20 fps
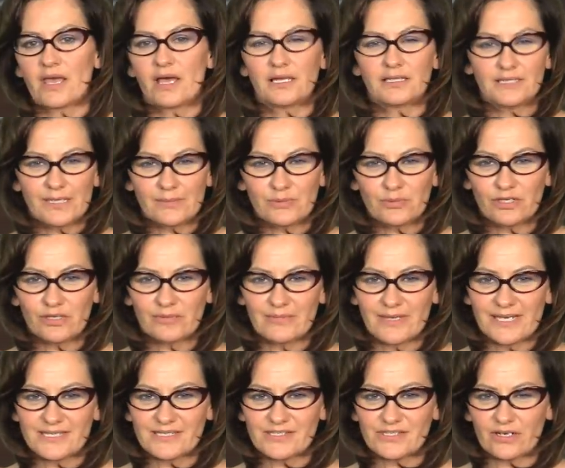Liberal
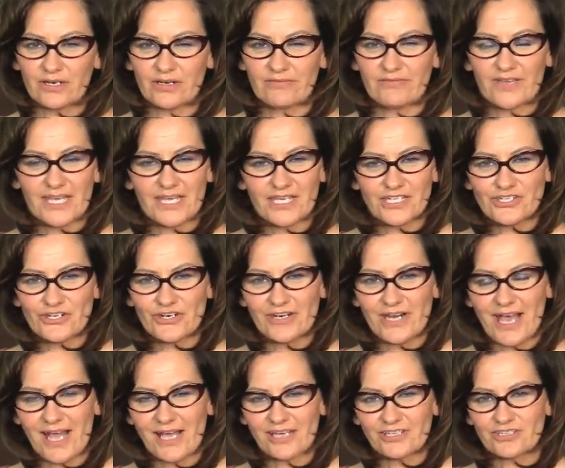Minister of
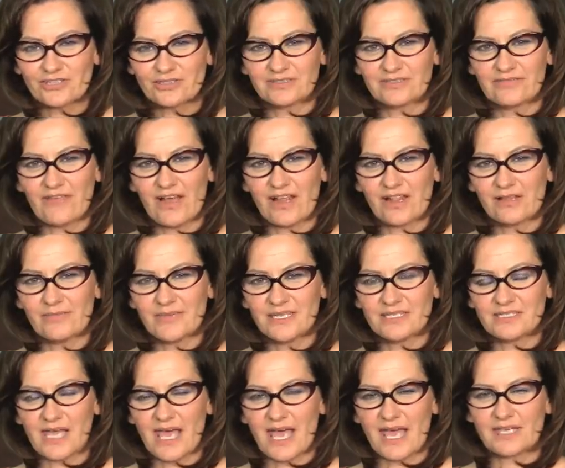International
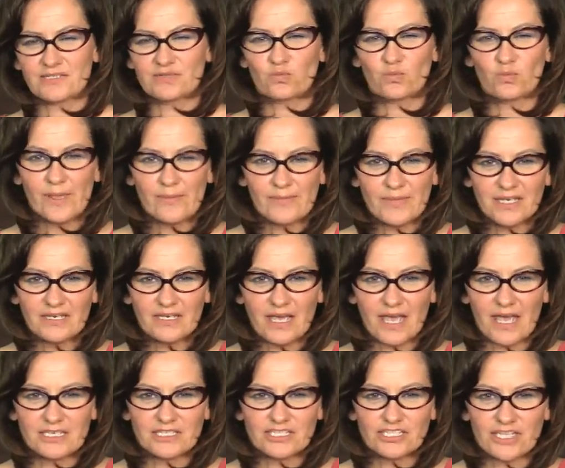Development and Women
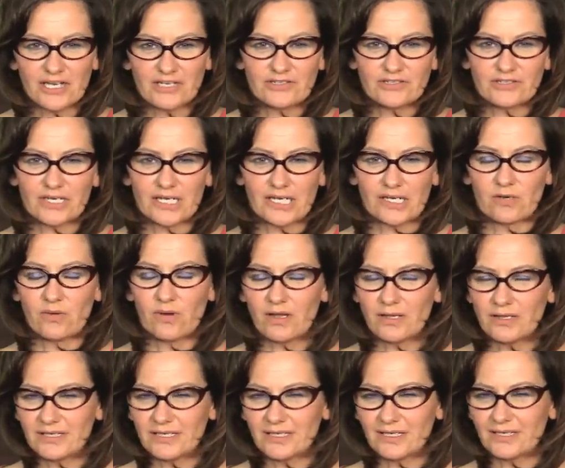and Gender
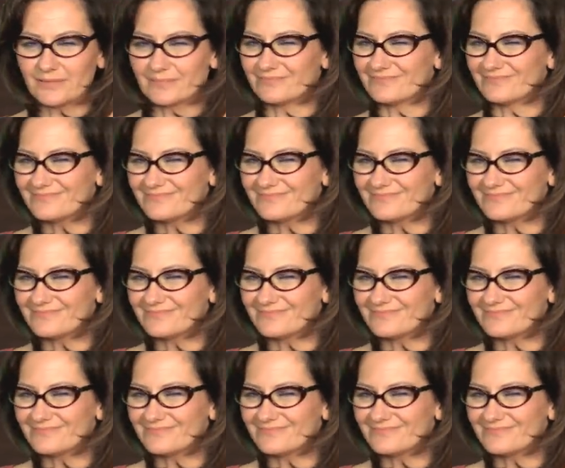Equality,